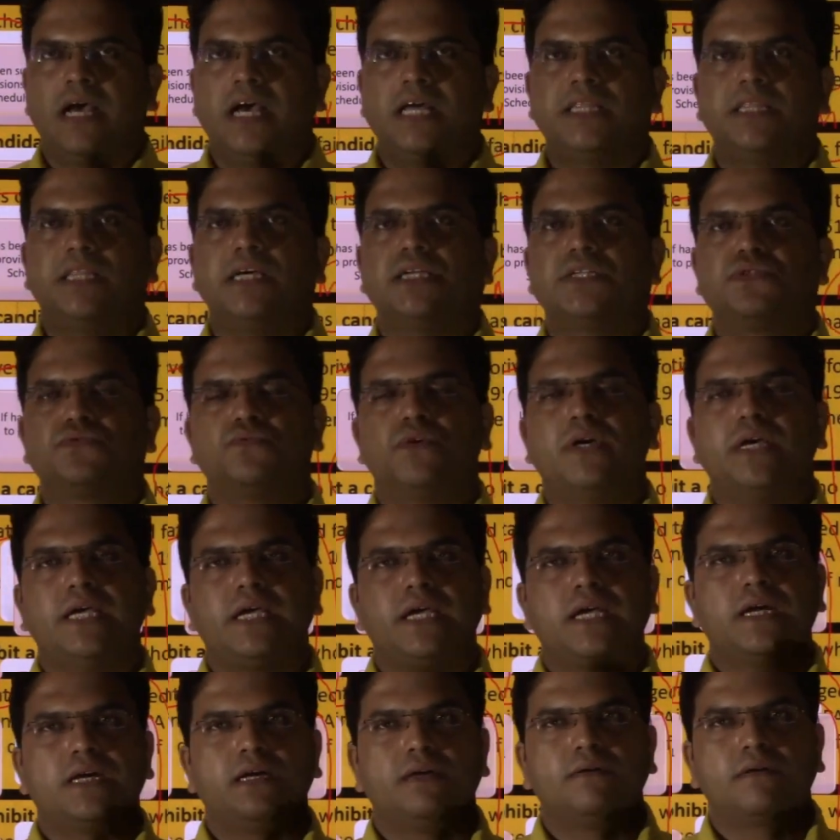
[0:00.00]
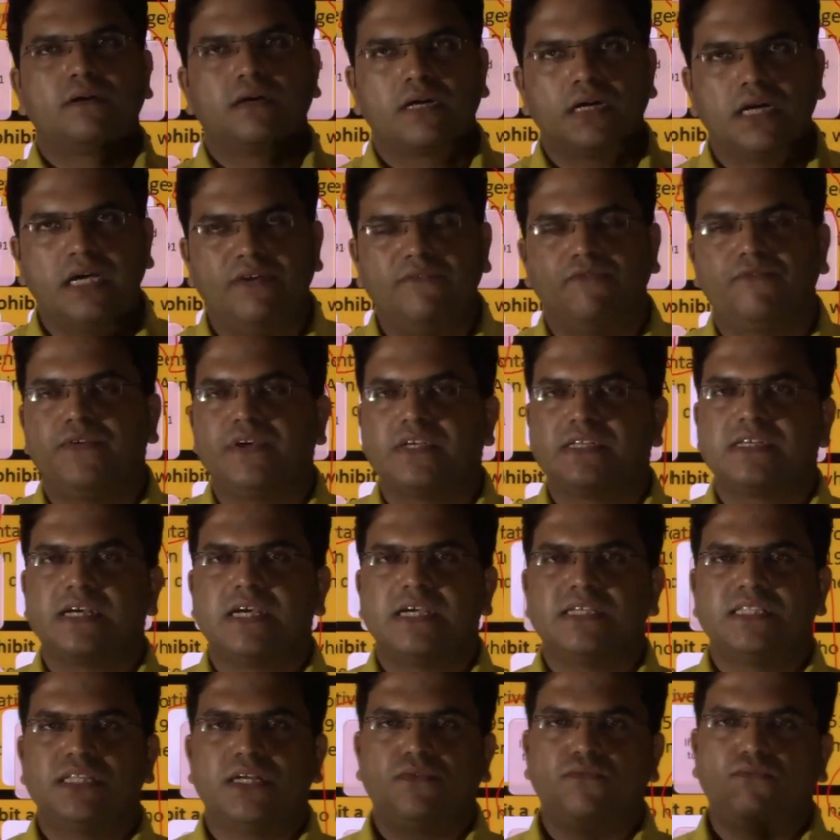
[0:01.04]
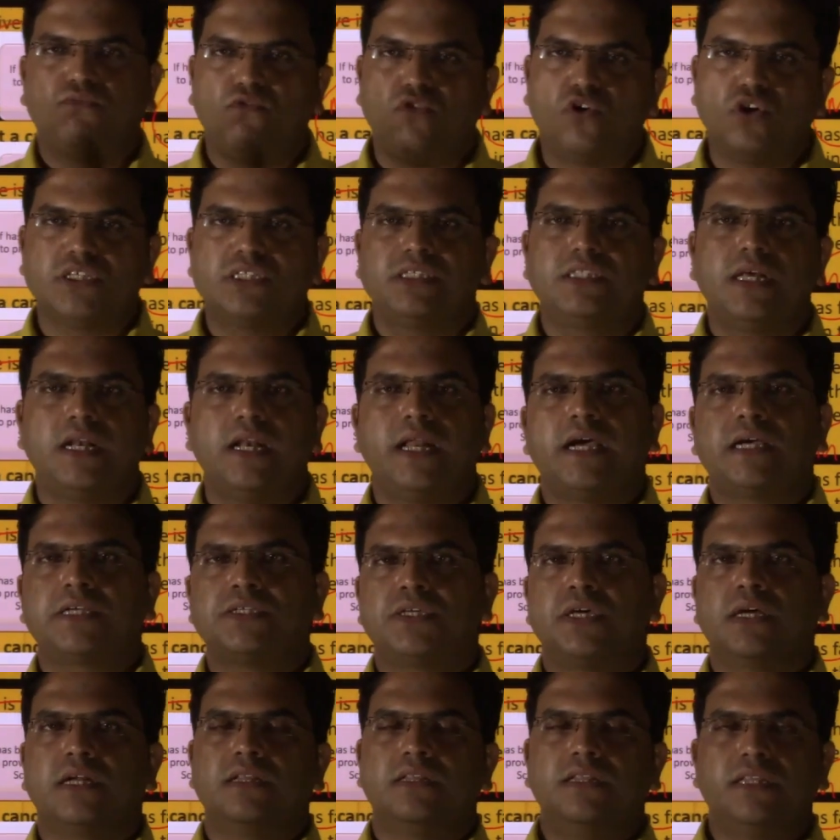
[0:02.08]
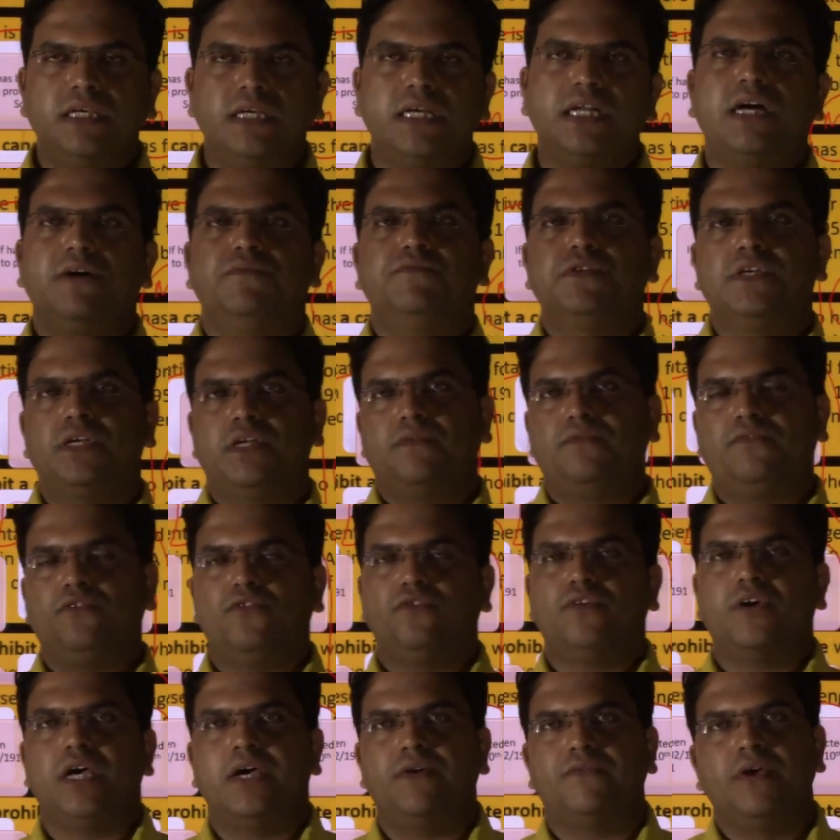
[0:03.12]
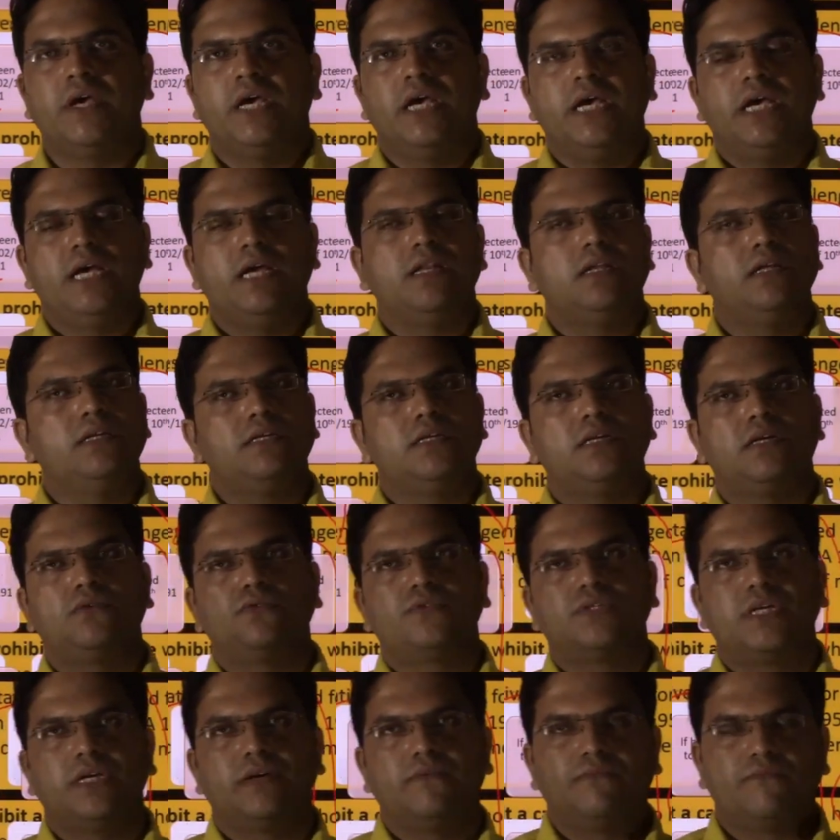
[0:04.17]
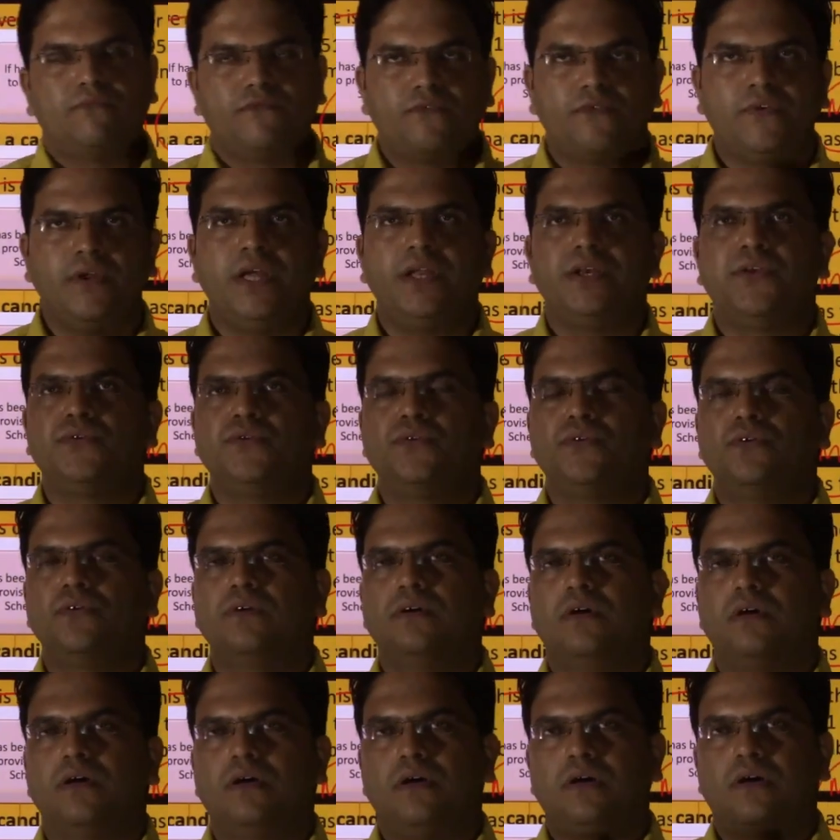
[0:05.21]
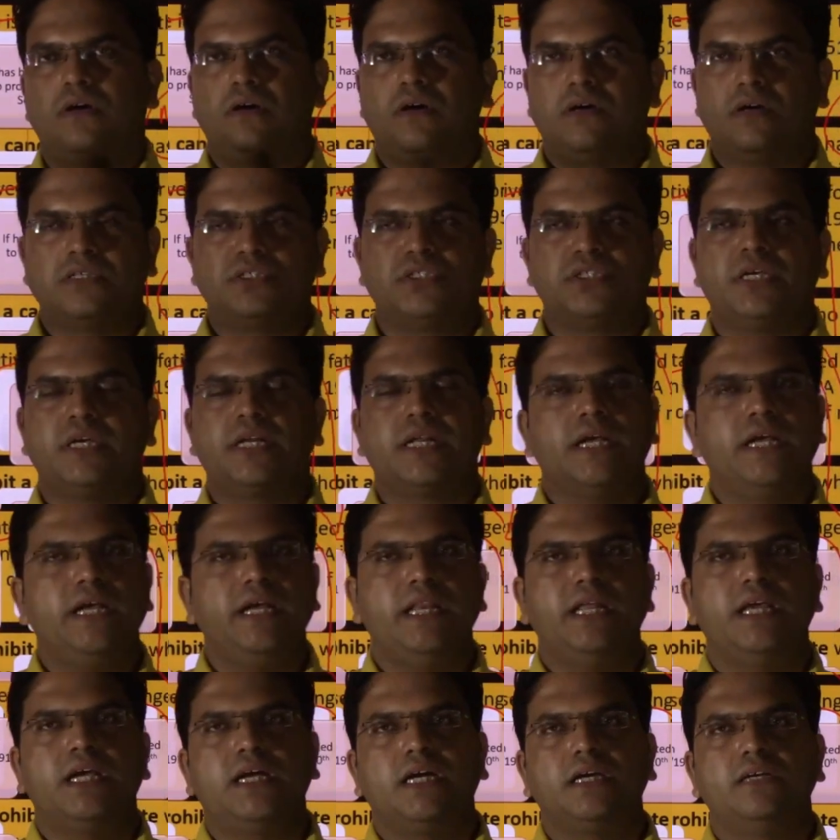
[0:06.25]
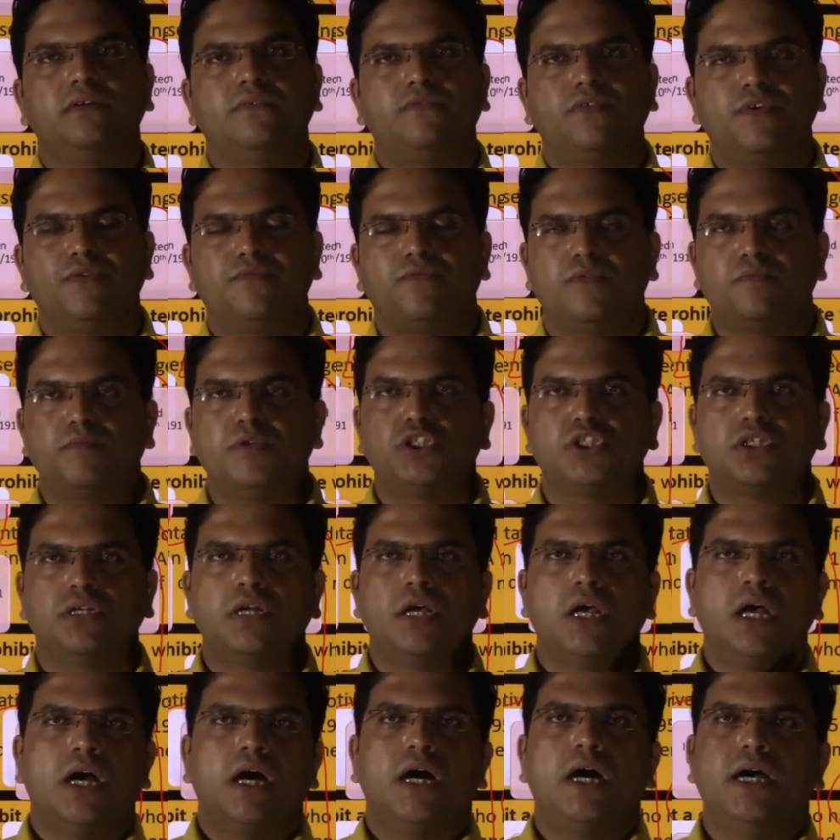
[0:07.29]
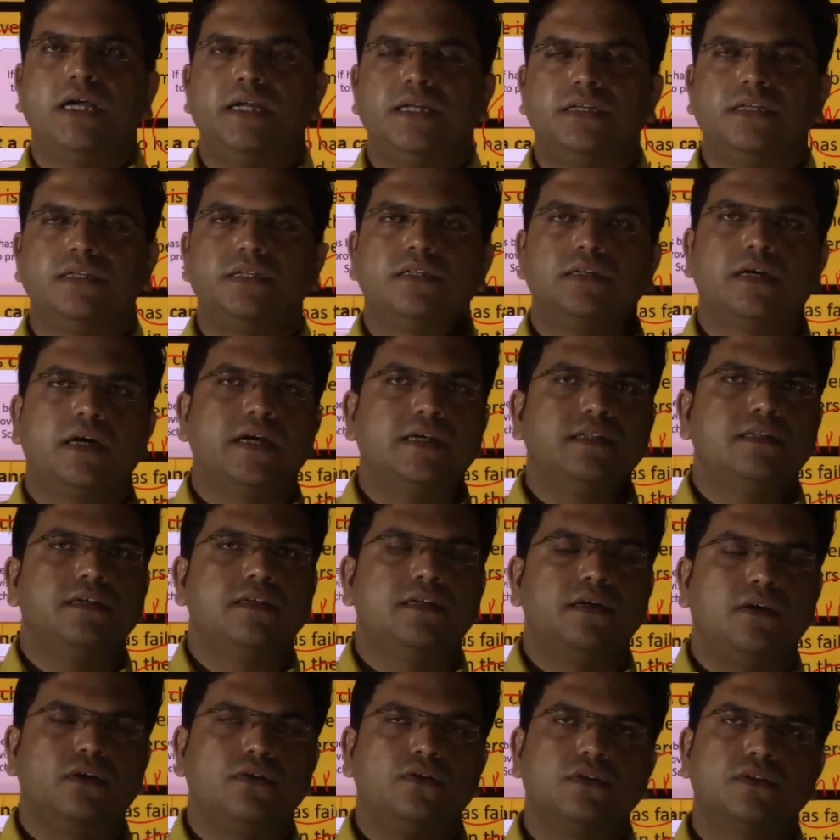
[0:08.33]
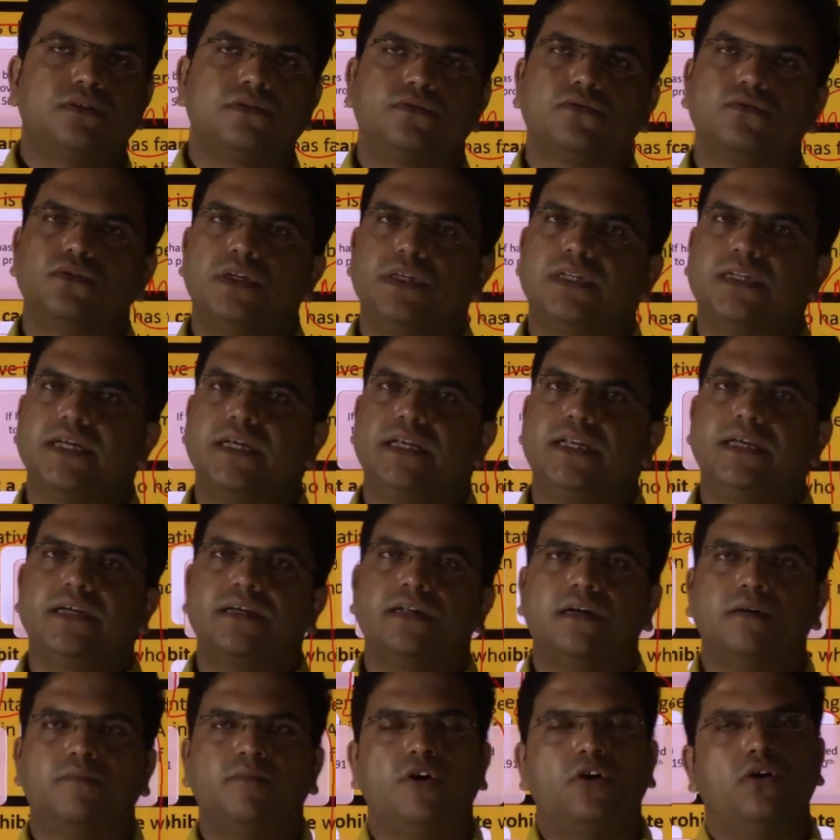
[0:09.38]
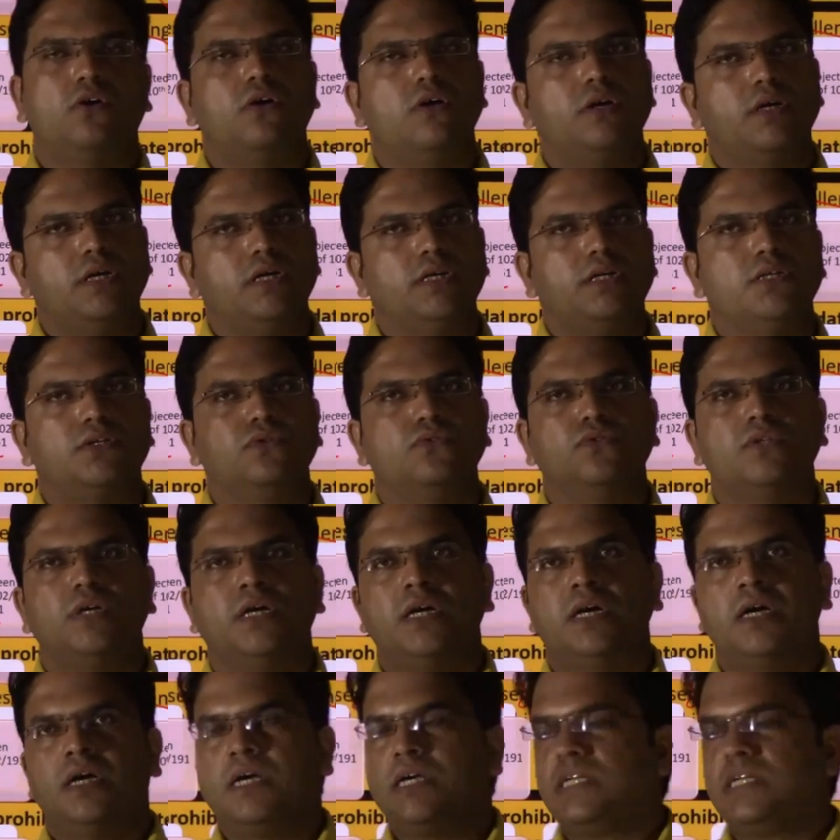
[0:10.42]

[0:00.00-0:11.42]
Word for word: And that's why I emphasize that watch the lecture. Thereafter, if you have any doubt, I am free to uh, share any kind of information either either on to the Telegram or into the